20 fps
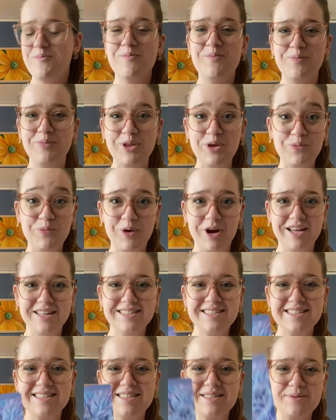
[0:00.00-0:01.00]

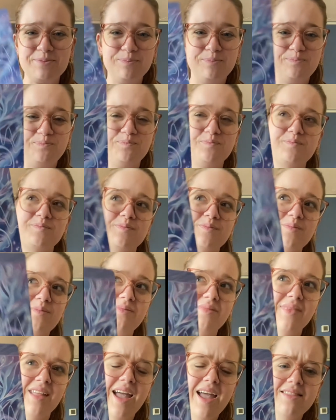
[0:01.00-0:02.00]
Blueprints.
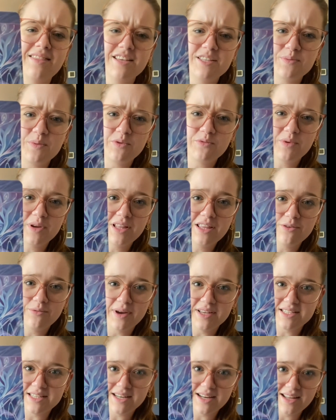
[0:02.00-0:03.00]
And this one really
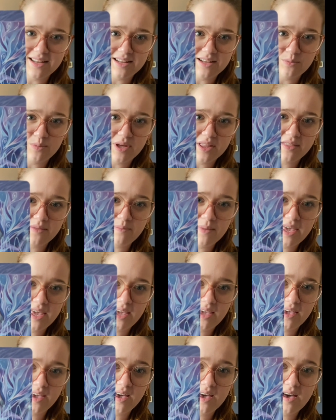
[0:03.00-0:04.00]
resonated with
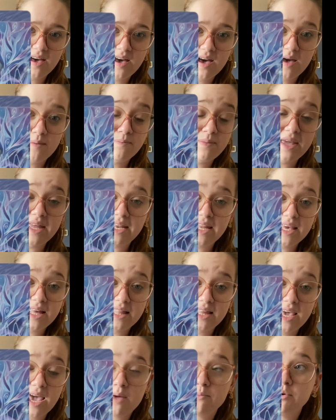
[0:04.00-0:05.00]
me
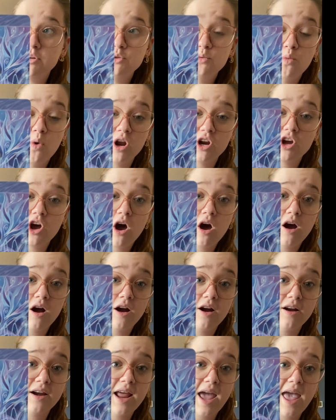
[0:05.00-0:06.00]
immediately. I pulled one
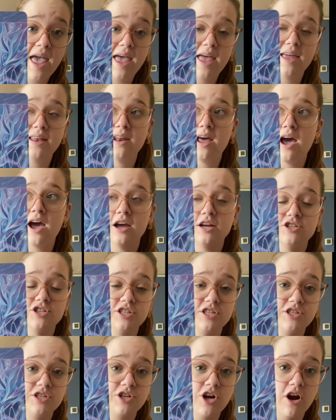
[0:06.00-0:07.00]
card and I
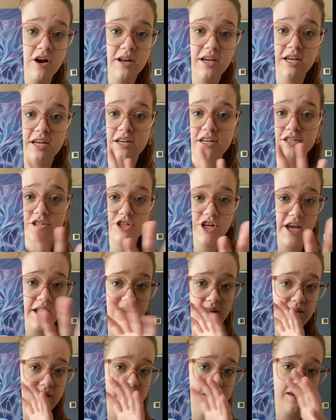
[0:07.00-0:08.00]
just started
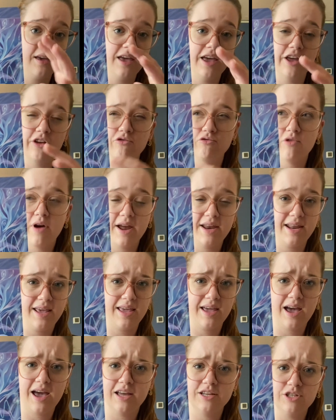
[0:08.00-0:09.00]
channeling and
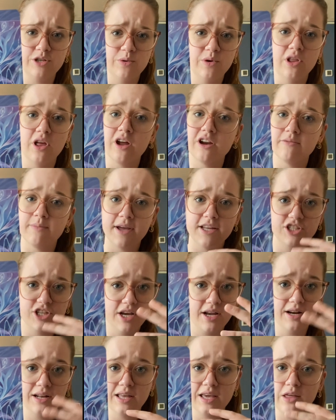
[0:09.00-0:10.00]
writing. I do a lot of my
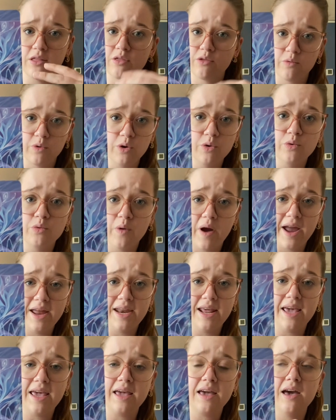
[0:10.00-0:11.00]
channeling through
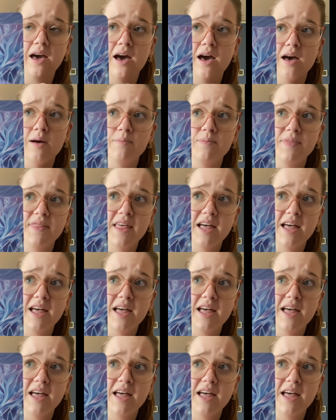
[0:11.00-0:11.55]
writing.